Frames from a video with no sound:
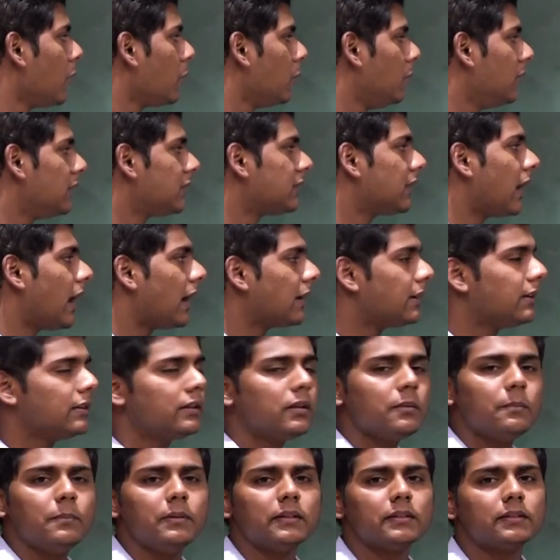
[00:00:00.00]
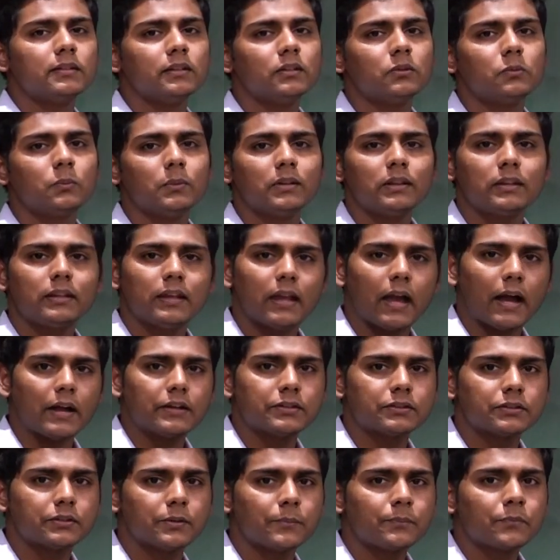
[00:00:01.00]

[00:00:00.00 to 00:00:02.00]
we started the business with cash.